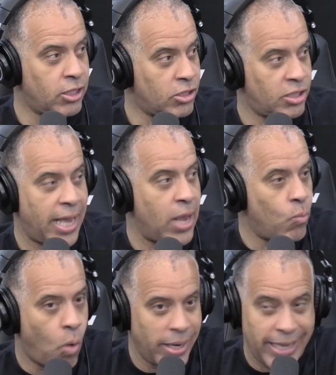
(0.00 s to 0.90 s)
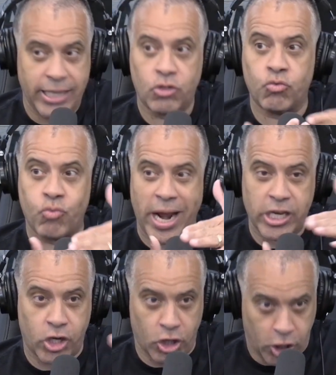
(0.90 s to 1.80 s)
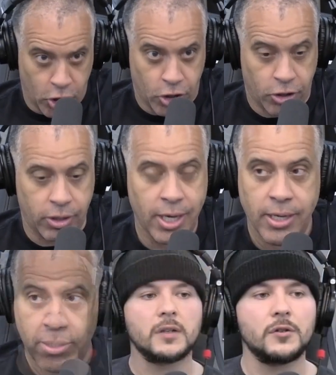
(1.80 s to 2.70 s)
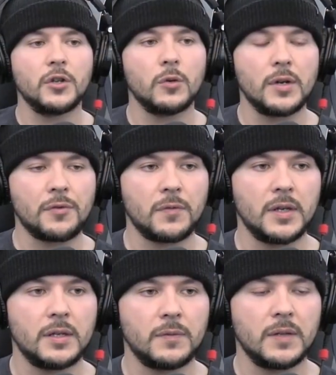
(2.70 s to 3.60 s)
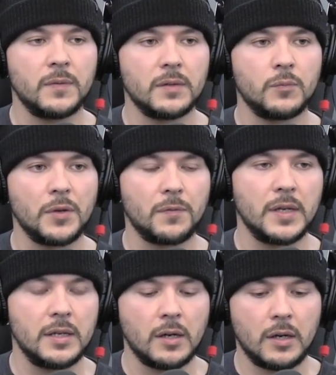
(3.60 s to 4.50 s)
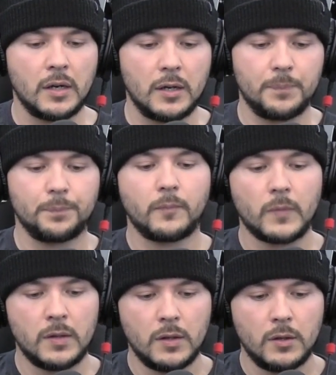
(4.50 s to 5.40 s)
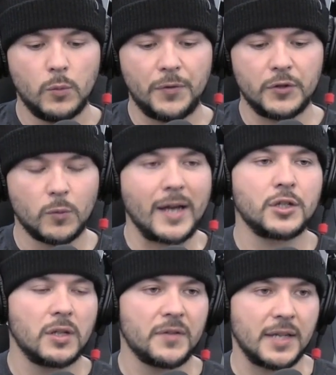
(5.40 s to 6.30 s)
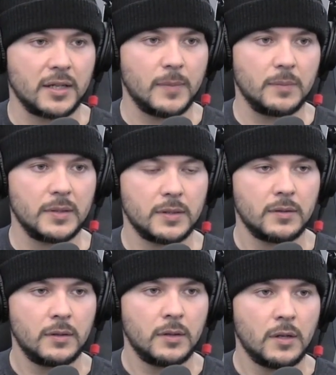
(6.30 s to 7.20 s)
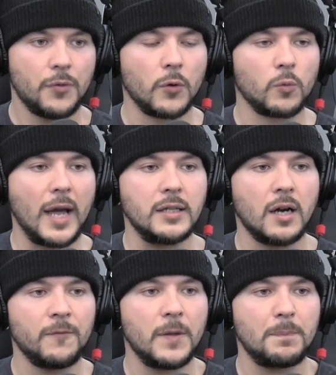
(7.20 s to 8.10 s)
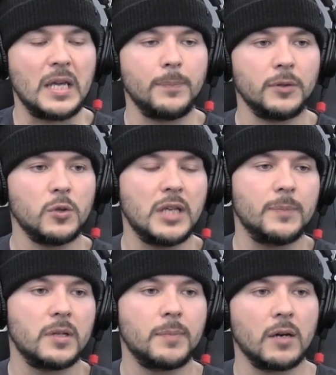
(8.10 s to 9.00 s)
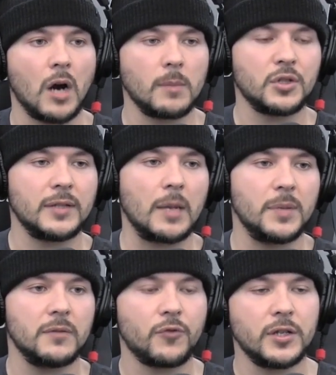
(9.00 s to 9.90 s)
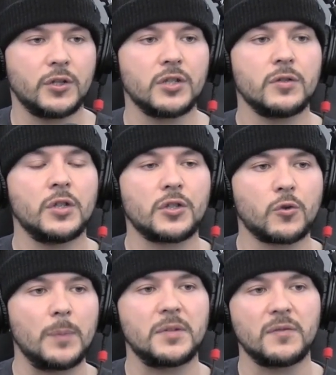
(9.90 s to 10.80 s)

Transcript: say what is regular. But that has nothing to do with the, the, the with the uh, um, with the direction of the Second Amendment the right of the people to keep and bear arms shall yes, not be infringed. But to, descriptive